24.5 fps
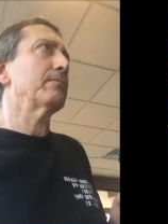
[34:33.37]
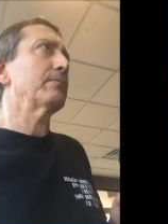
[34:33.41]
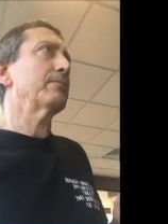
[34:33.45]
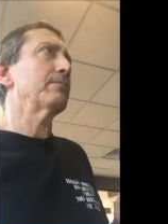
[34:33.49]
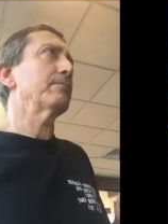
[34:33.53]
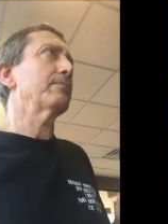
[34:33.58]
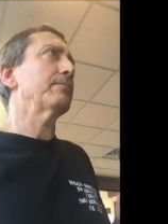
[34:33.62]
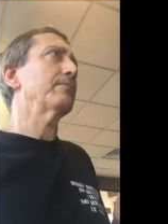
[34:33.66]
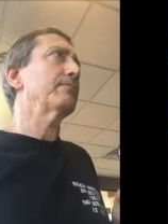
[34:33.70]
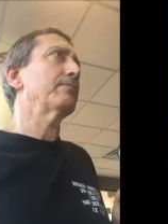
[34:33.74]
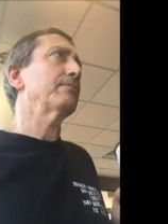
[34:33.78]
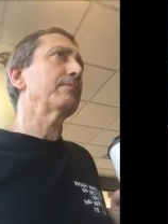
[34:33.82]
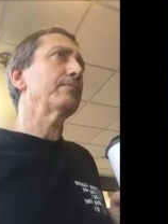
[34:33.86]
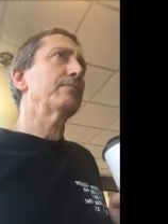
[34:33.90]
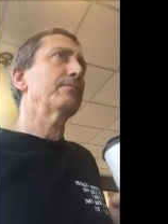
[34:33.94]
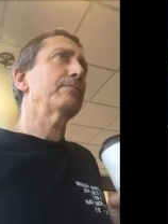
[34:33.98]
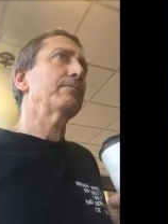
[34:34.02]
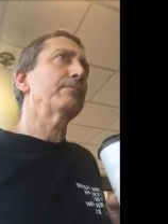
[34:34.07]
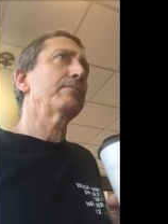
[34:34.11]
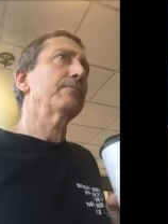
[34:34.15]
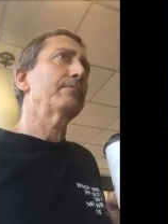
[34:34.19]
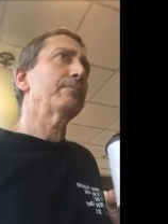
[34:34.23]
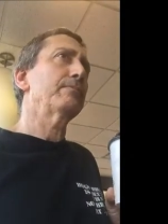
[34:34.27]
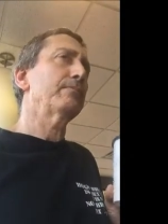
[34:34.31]
the way you
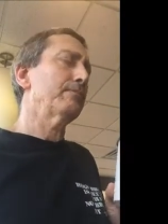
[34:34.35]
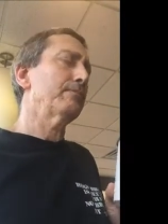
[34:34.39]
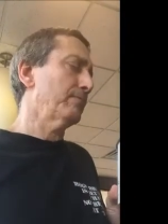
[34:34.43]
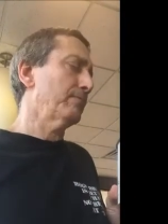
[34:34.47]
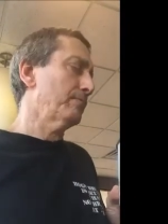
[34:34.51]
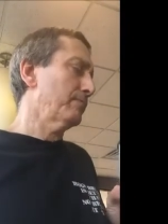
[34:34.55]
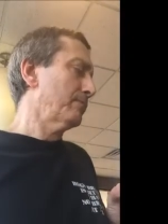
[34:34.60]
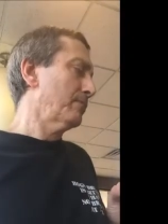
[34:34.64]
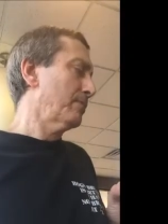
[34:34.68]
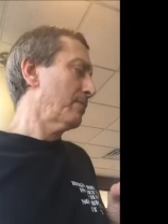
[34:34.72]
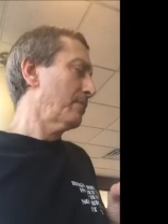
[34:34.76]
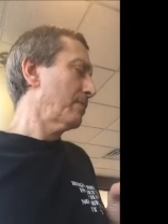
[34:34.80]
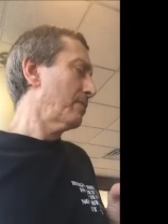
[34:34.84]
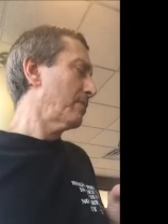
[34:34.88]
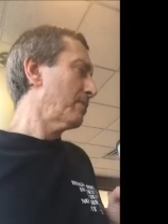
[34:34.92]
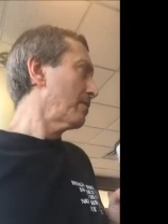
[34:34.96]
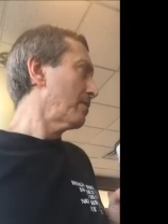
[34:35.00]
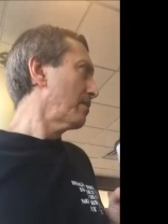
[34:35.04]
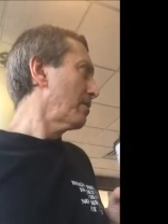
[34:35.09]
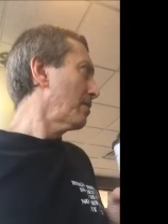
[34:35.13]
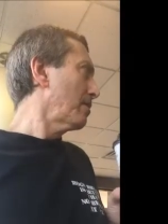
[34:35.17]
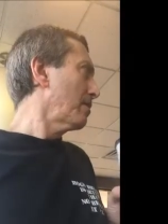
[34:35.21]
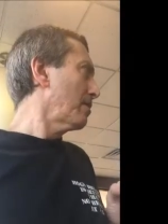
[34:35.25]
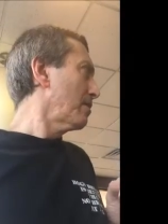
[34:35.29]
word it, like you're angst,
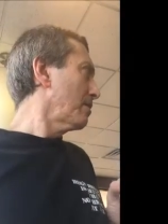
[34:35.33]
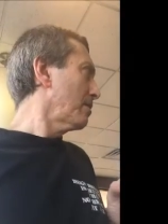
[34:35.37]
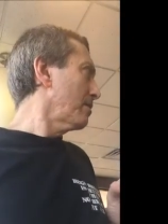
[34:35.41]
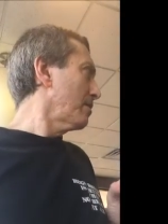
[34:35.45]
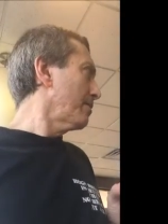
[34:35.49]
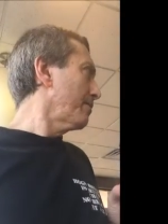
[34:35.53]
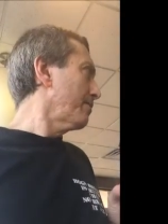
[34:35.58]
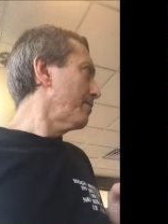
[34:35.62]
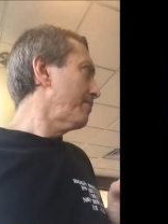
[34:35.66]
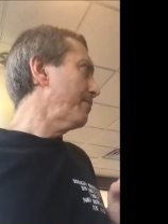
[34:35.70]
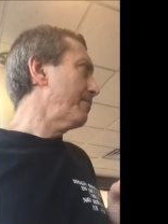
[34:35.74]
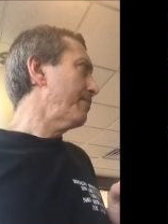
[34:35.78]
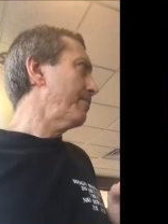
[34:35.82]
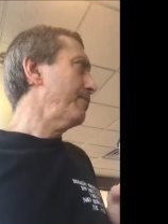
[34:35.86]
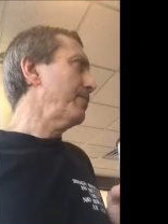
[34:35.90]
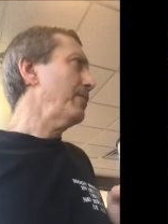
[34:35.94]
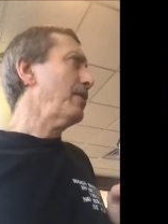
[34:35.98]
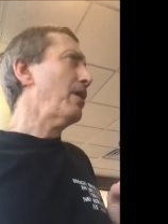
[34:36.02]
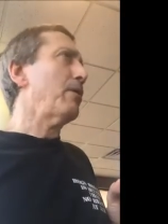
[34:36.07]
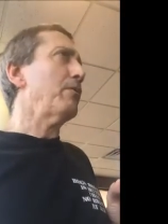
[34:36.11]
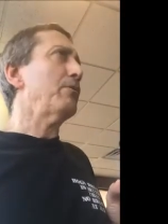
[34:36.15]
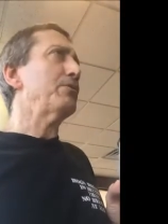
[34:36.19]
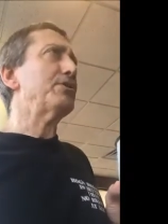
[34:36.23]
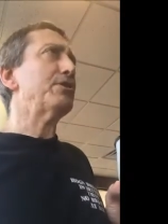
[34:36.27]
Jimmy. Come on,
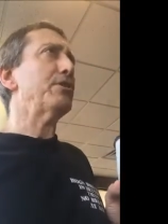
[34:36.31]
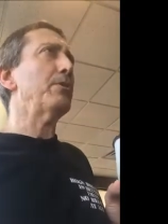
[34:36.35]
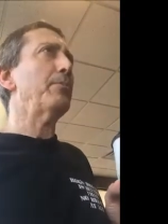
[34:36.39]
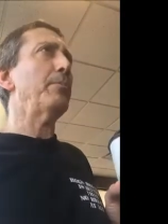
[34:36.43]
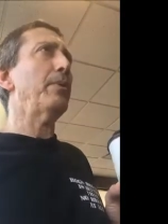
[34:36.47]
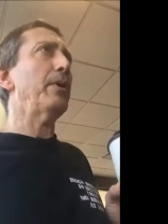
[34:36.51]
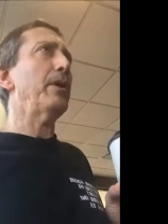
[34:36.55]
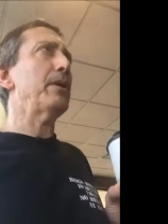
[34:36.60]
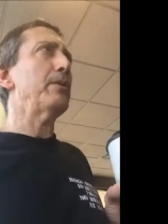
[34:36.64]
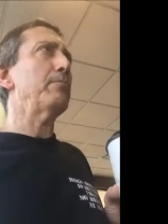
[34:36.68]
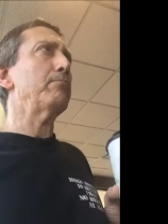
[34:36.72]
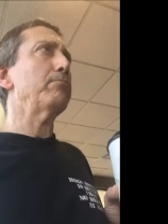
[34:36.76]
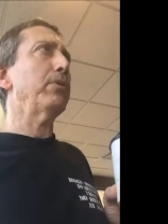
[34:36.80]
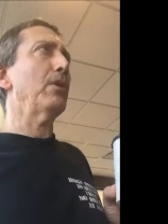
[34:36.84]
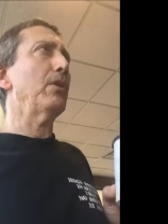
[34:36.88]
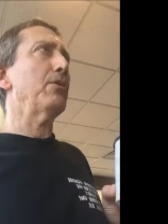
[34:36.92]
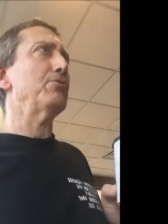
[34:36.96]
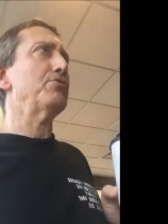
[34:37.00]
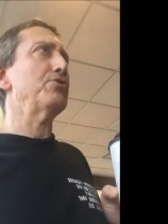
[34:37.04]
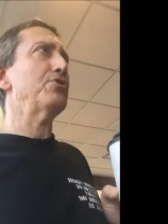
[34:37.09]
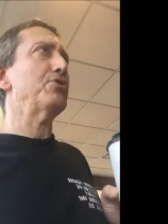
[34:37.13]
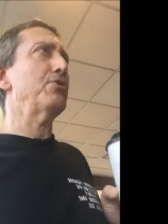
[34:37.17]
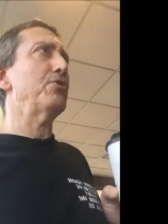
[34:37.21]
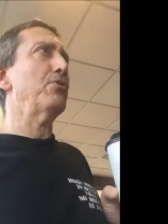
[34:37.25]
man. No, when somebody
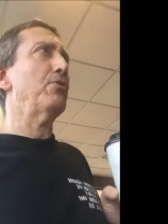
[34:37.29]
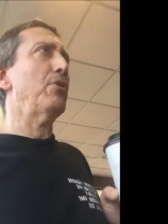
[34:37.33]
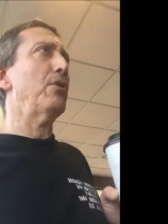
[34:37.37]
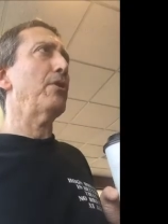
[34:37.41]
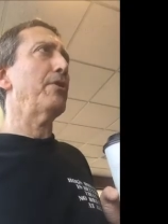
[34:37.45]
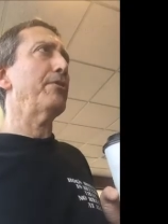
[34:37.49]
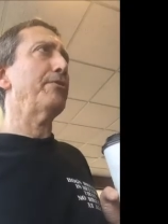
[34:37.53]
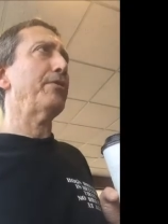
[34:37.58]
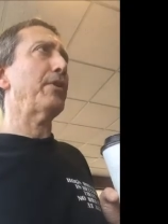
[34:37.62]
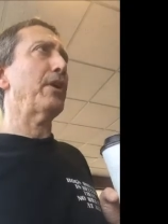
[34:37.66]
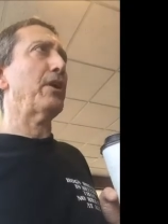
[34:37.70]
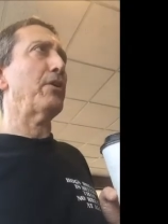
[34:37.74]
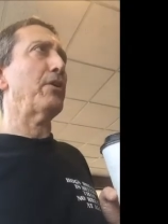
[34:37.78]
blows you off,